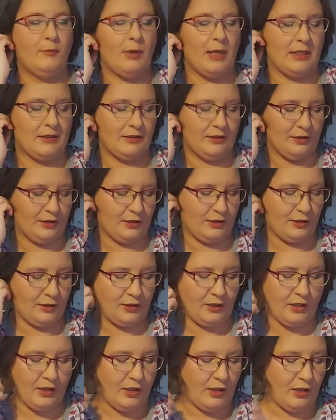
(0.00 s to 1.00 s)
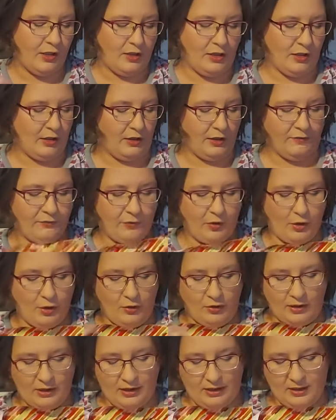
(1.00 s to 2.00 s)
patterns
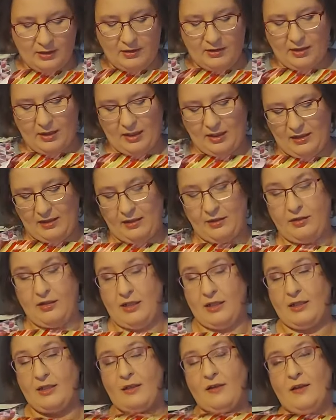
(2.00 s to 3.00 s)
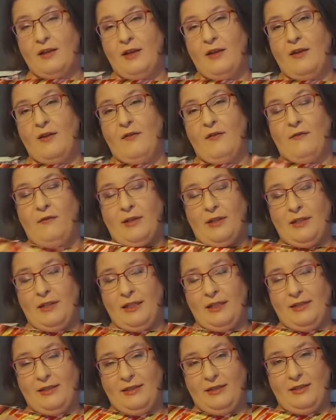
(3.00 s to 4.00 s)
on it, and it's just
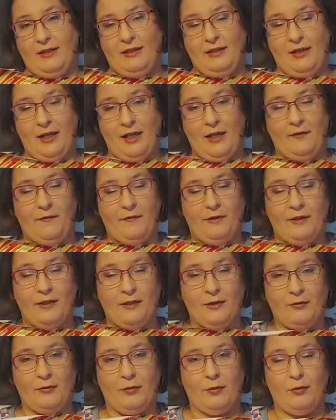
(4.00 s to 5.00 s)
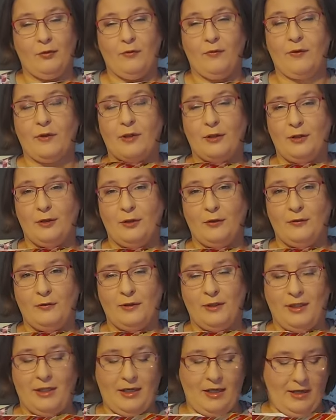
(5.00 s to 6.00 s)
fantastic. I think it will look very
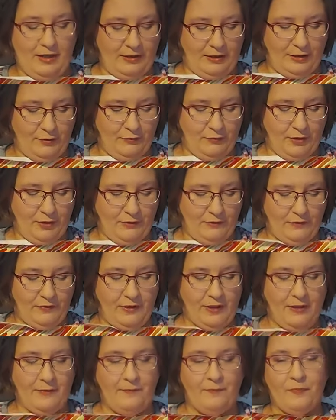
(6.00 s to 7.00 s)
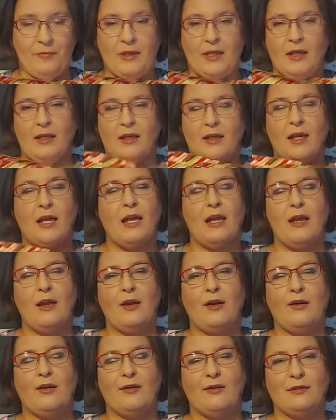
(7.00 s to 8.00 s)
lovely as one of the
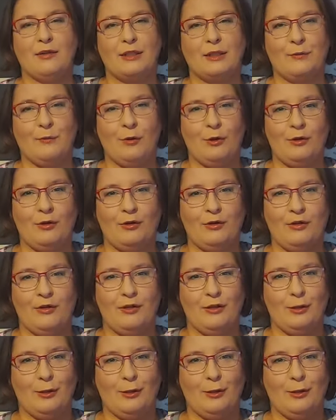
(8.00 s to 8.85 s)
small